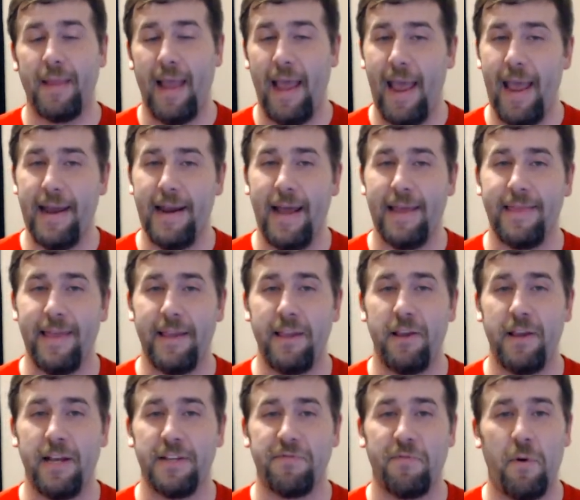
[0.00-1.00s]
and I thank
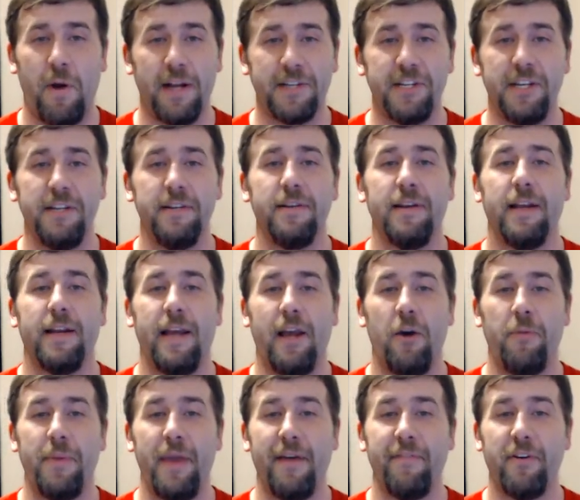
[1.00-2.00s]
you guys for watching, and I
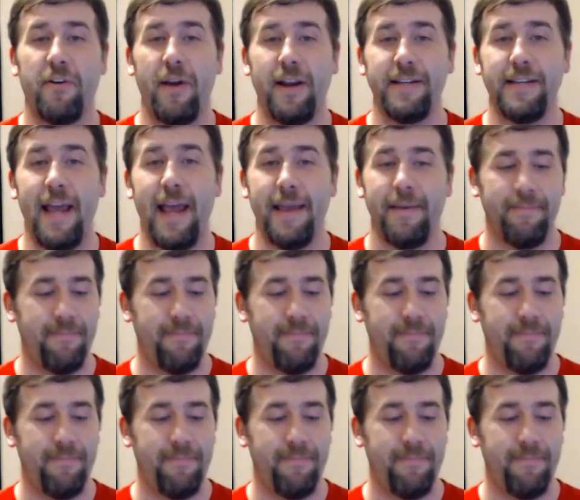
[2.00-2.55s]
hope you have a great day.